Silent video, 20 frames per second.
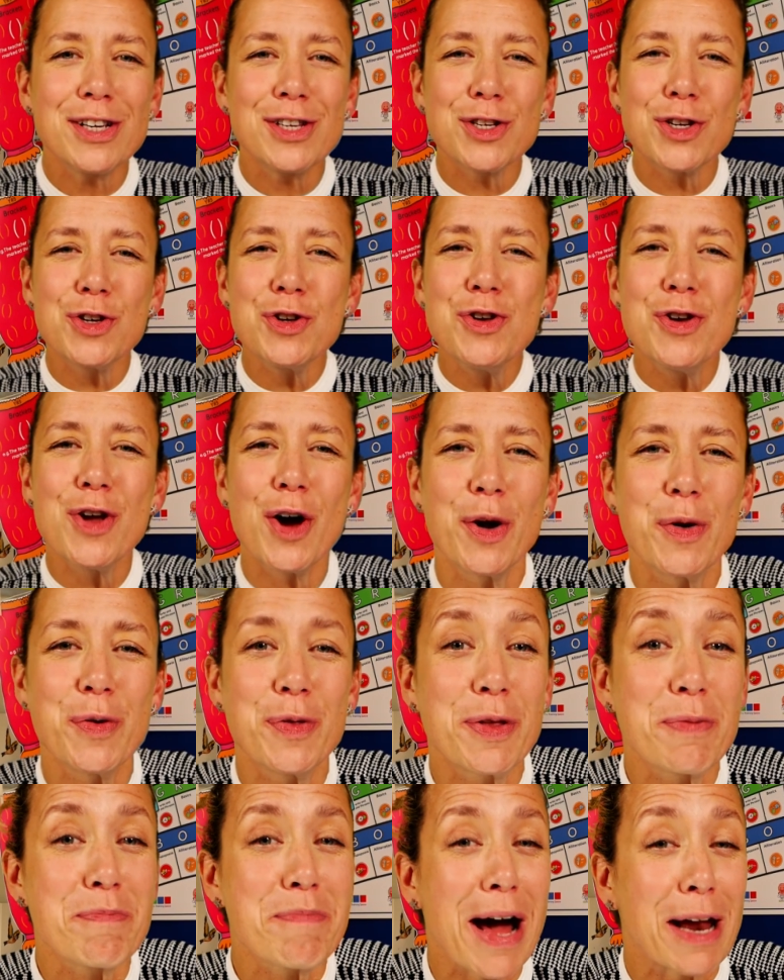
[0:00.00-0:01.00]
to know the
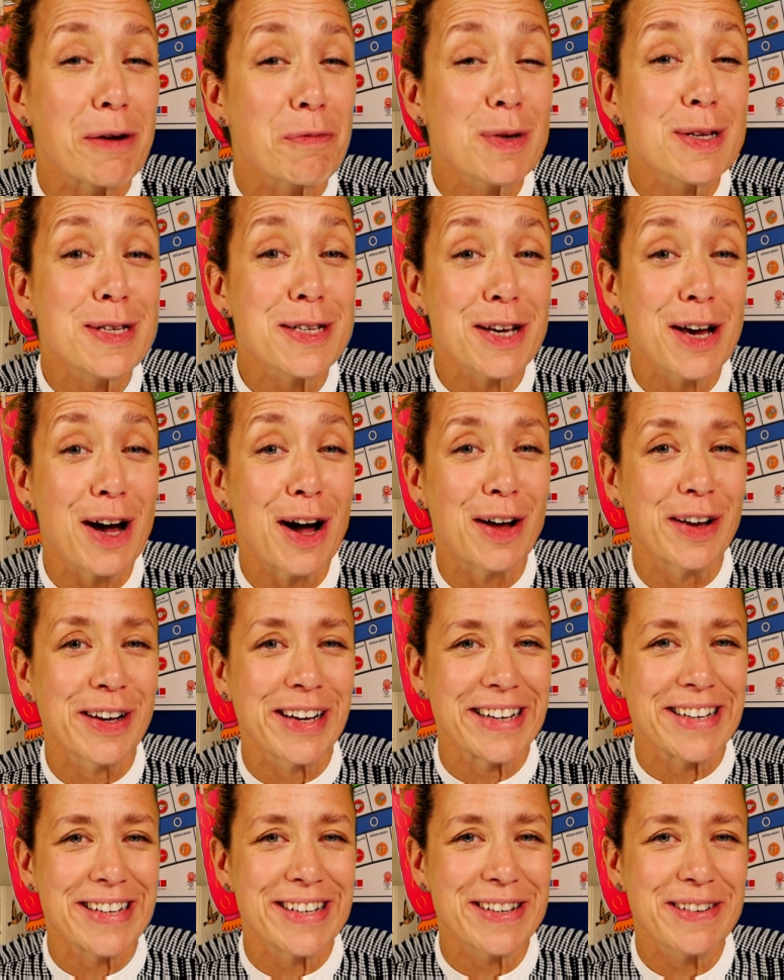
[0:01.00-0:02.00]
man was
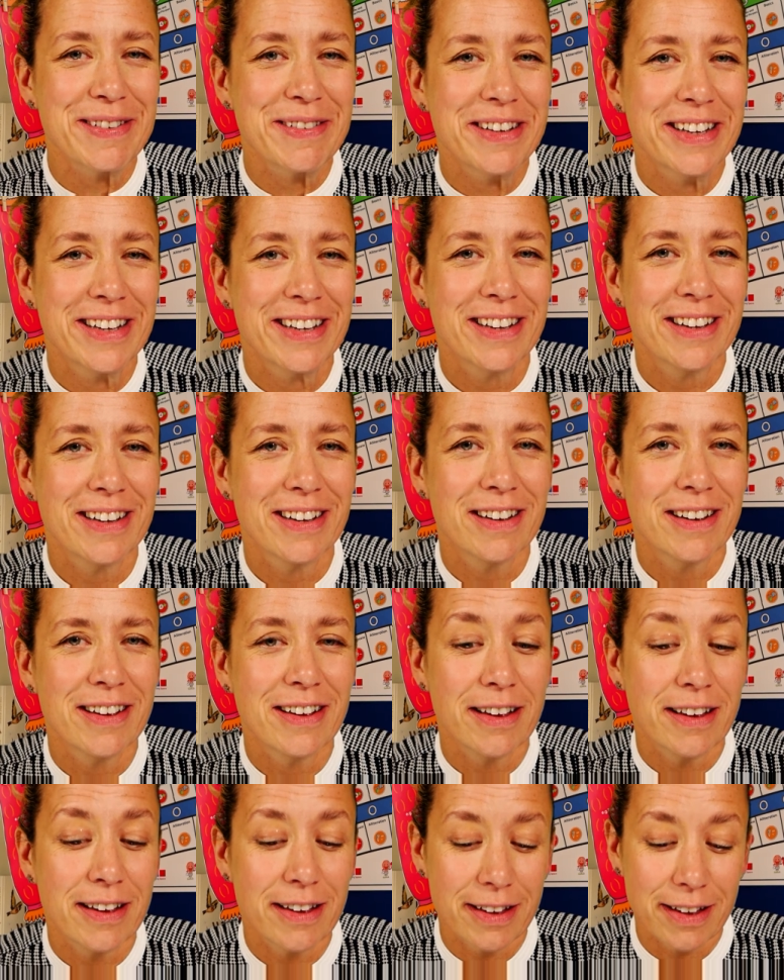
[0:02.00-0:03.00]
kind.
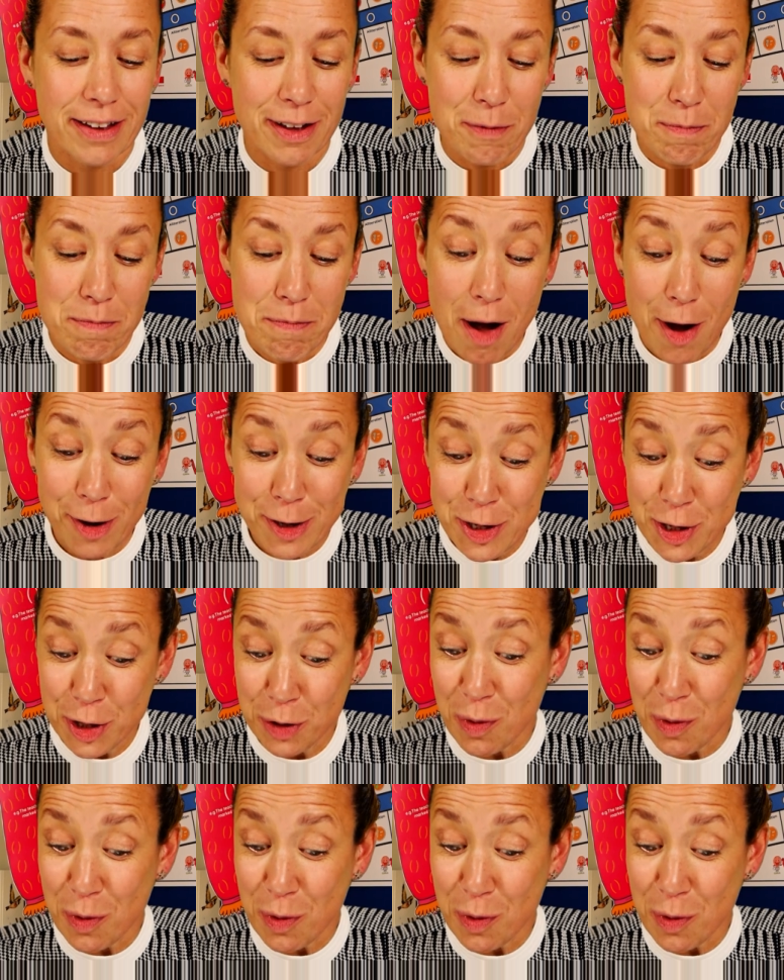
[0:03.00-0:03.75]
My two